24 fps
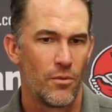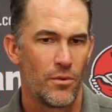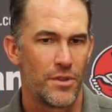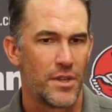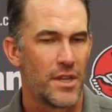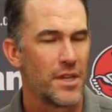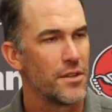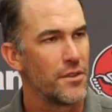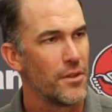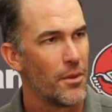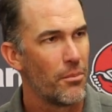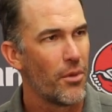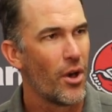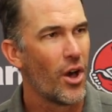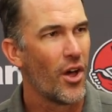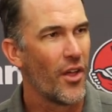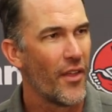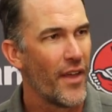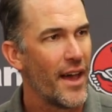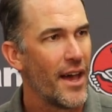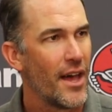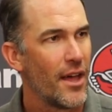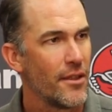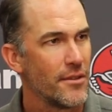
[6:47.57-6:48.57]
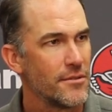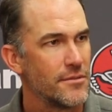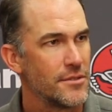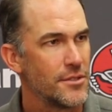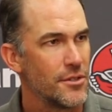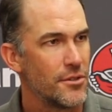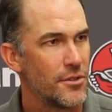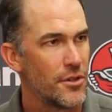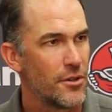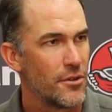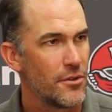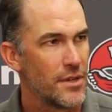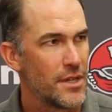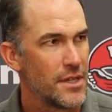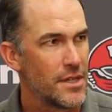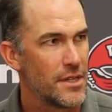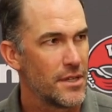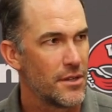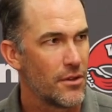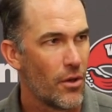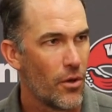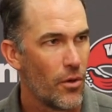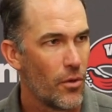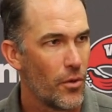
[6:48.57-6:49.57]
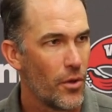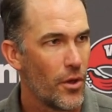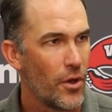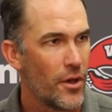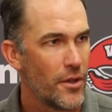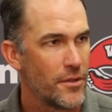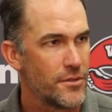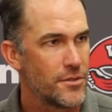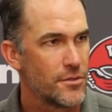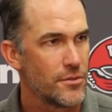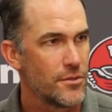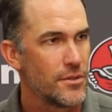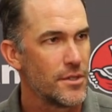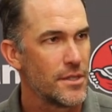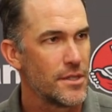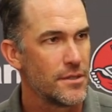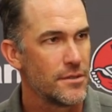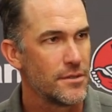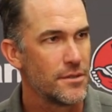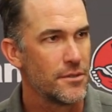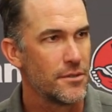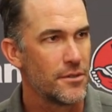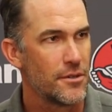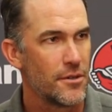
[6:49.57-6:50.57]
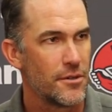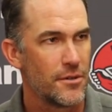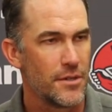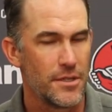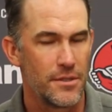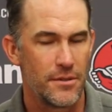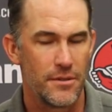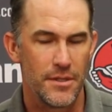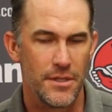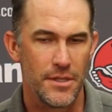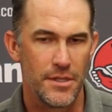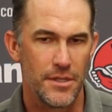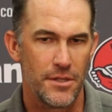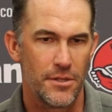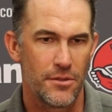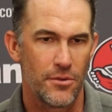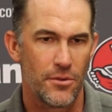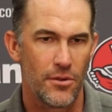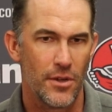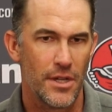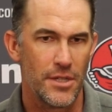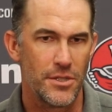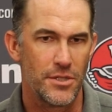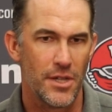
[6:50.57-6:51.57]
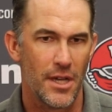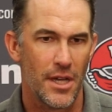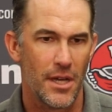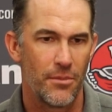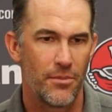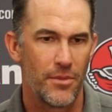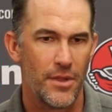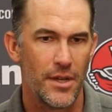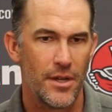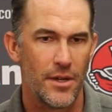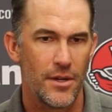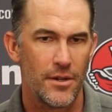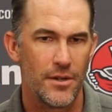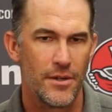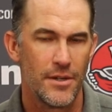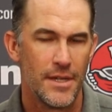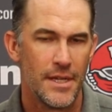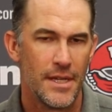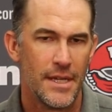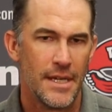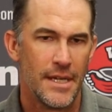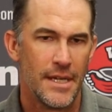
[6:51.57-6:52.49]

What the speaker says: getting the ball out. You know, he didn't hold on to it. You know, he did a great job there.